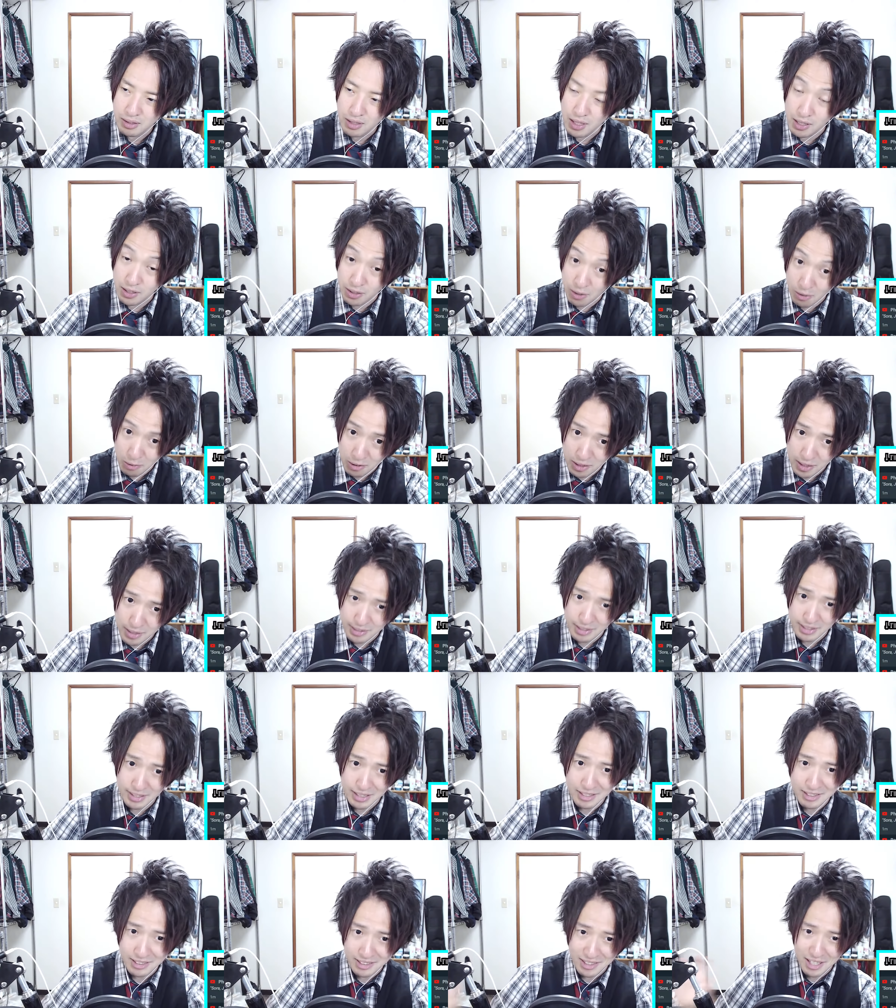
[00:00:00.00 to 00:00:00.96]
as long as
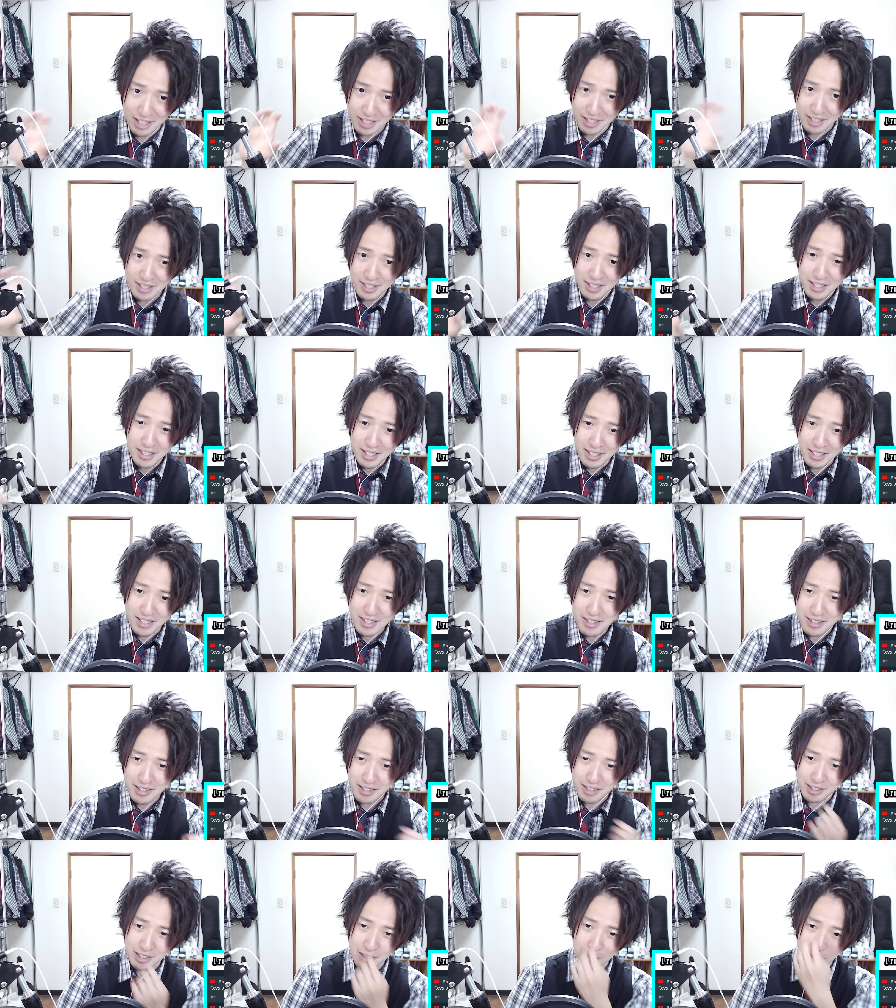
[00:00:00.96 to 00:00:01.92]
like it's not
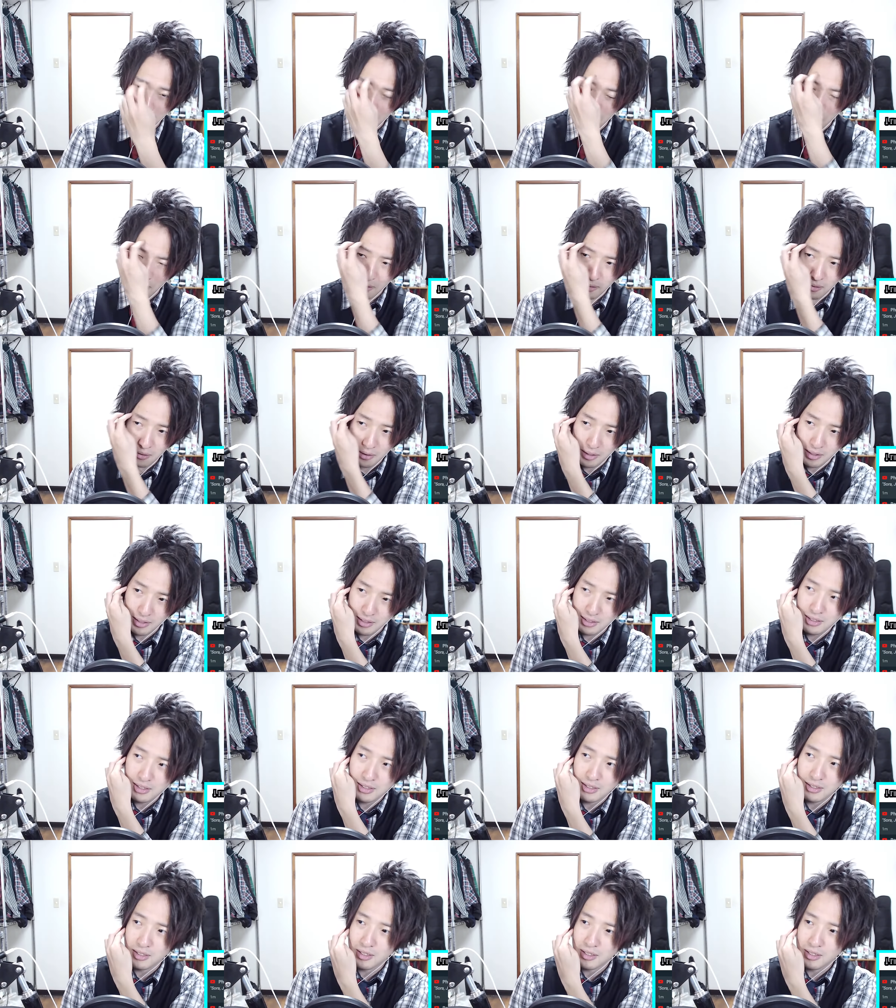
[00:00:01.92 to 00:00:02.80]
anything about like